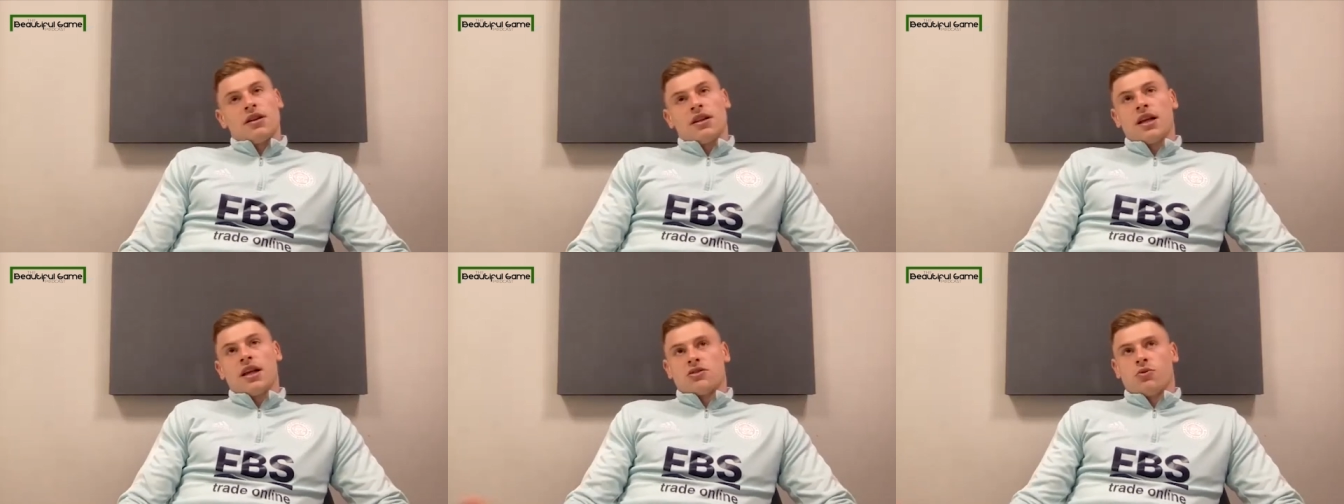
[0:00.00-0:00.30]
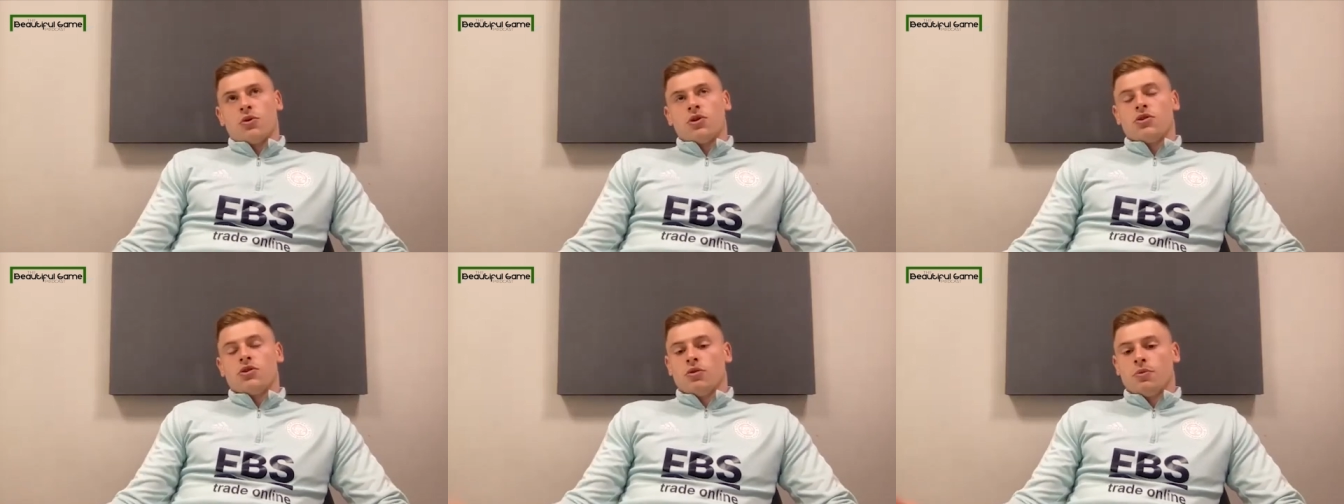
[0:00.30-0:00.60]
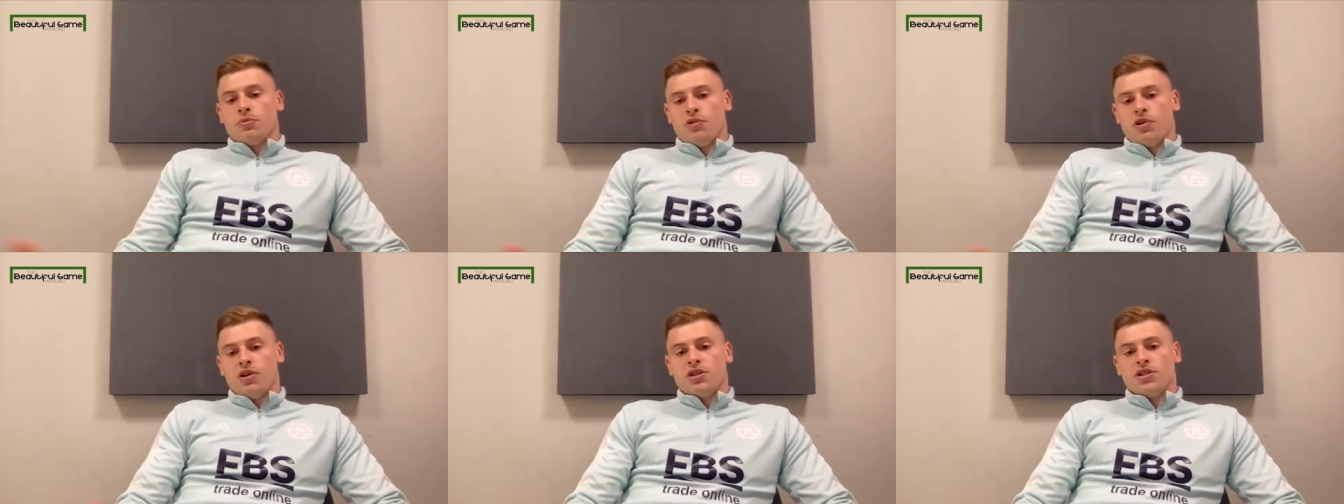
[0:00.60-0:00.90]
I think that's
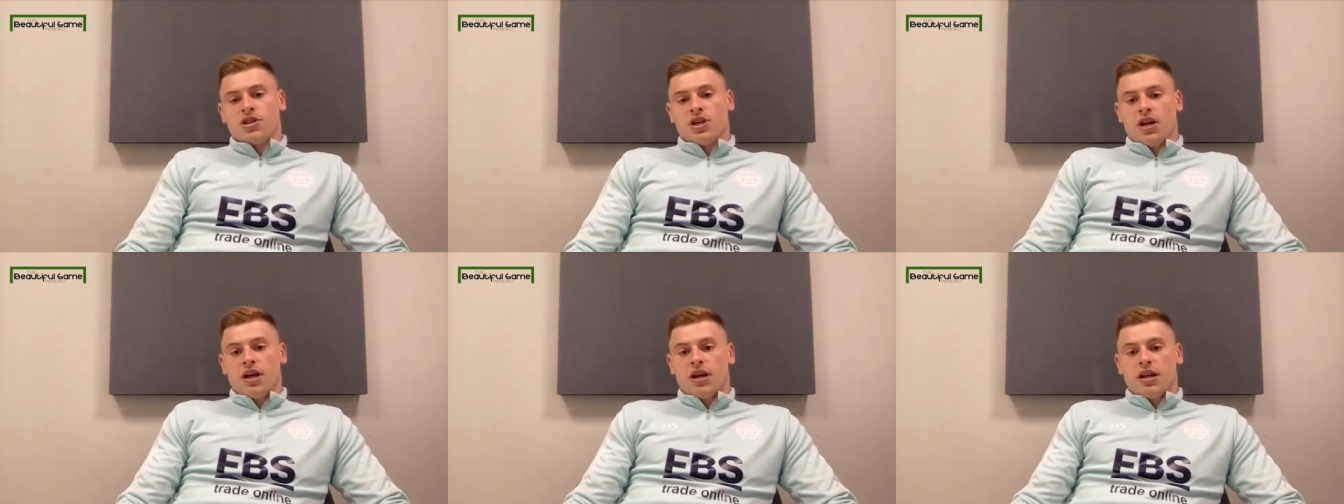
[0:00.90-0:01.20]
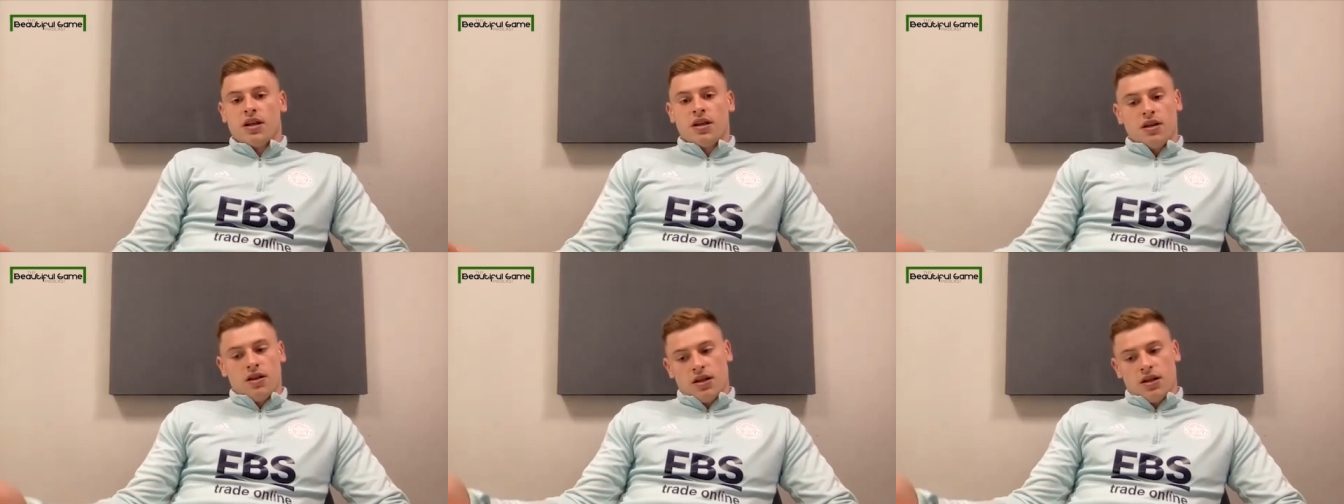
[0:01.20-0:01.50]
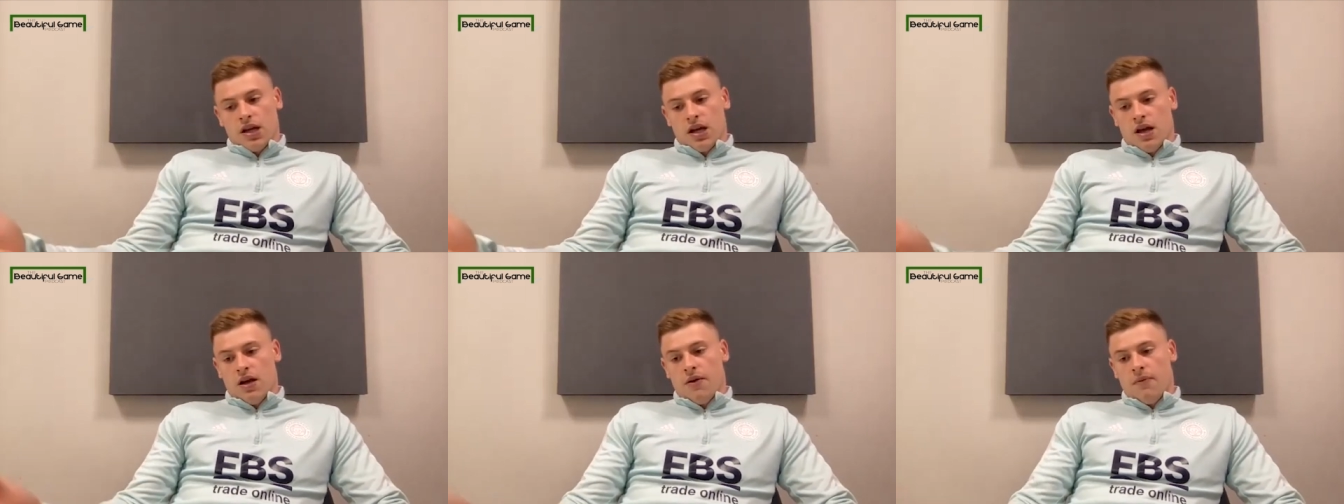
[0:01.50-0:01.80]
when you appreciate
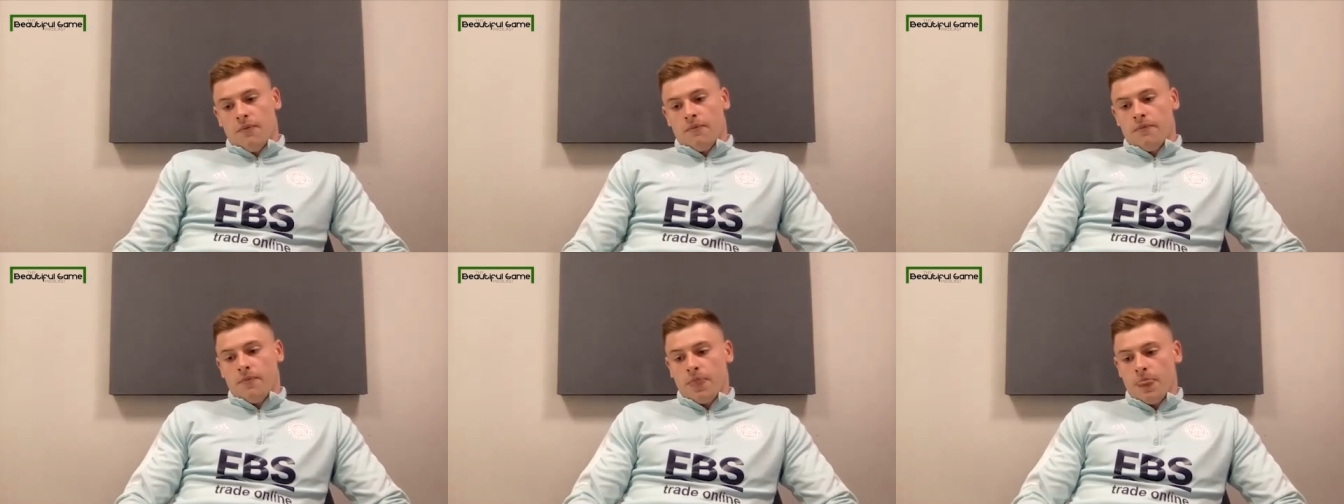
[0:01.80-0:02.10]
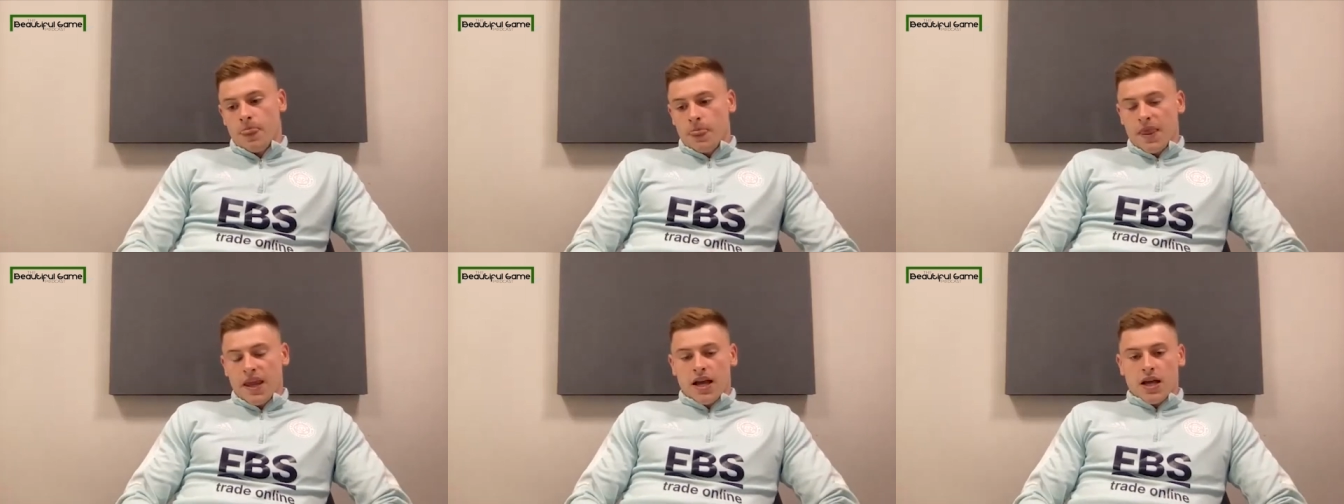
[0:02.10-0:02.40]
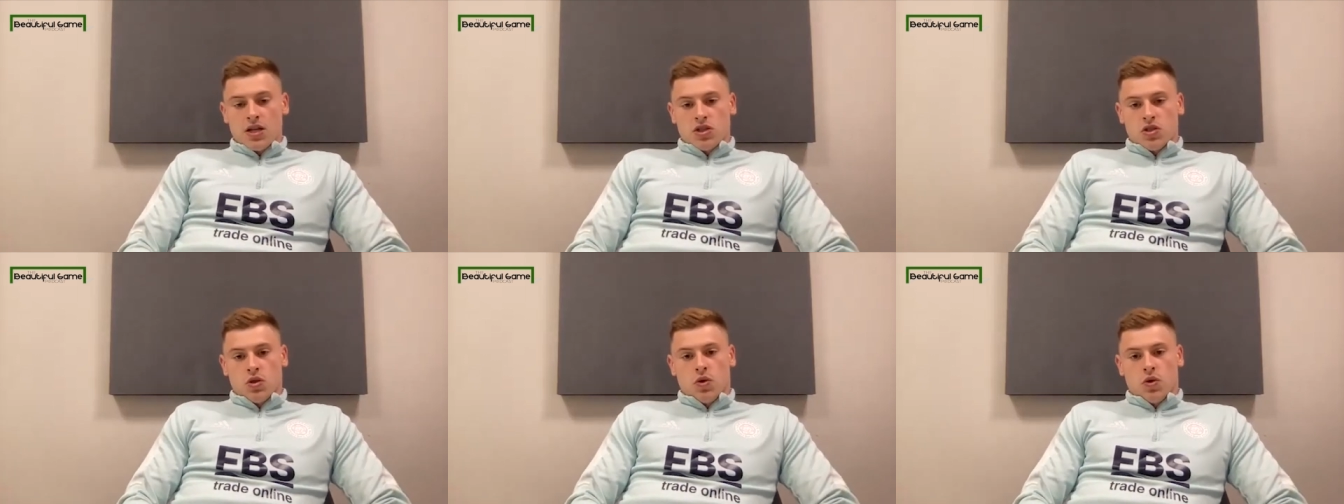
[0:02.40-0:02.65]
um,